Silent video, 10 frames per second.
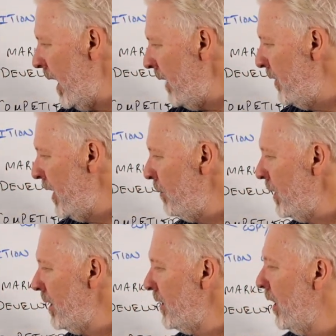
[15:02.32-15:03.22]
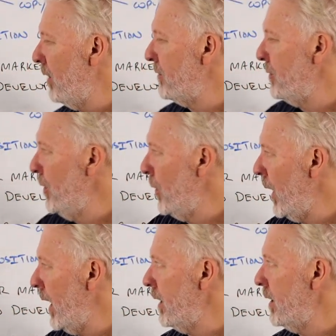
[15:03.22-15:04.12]
And then we can go
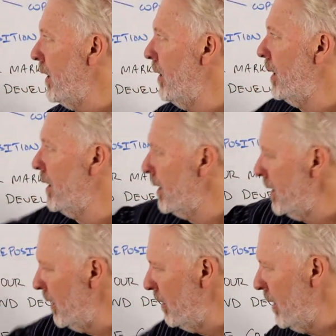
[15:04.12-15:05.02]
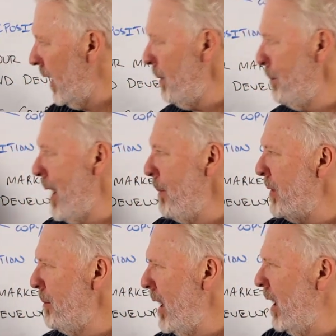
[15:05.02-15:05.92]
through and go, and
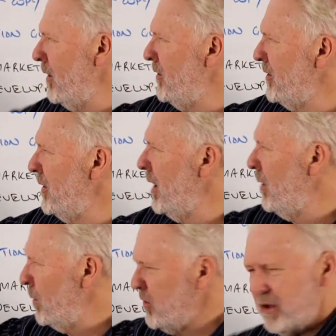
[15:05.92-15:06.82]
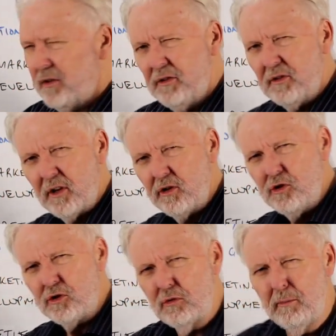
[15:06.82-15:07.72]
map them out and see, oh gee, this is an
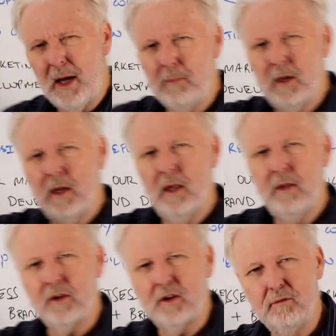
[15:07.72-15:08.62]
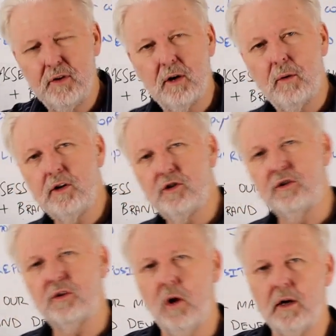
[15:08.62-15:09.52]
unusual map. The
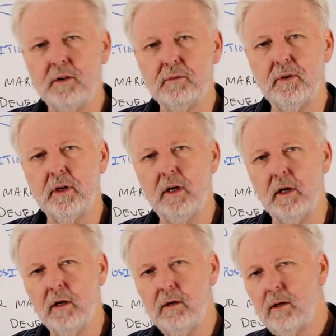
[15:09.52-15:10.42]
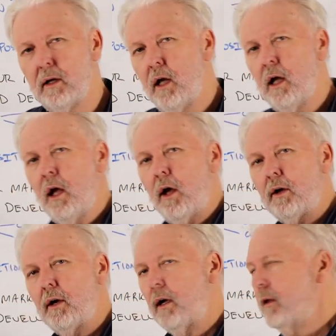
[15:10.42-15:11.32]
configuration's quite different here.
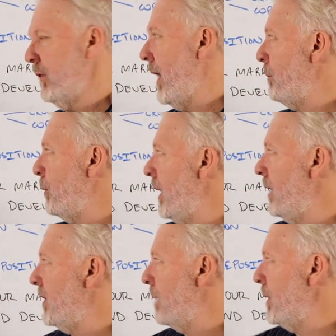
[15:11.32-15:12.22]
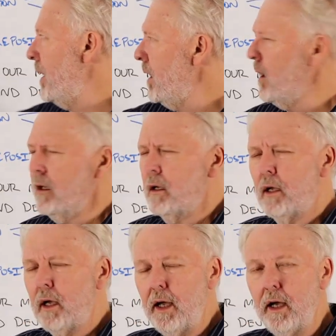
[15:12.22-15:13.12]
Okay, that brand's up here
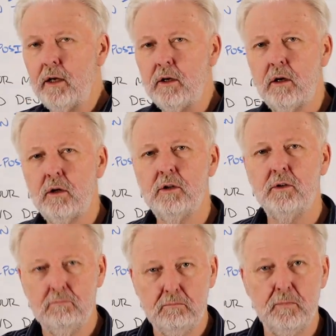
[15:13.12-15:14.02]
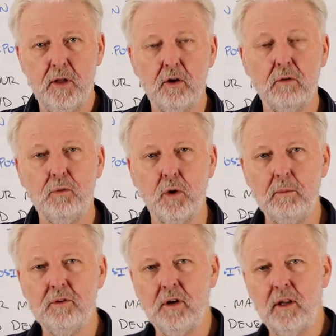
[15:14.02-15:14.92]
and they've got
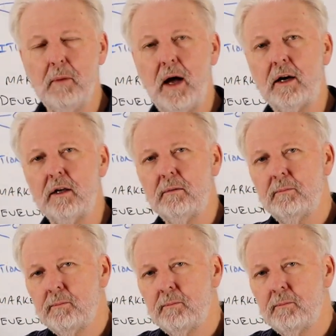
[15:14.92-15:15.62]
40% of the market.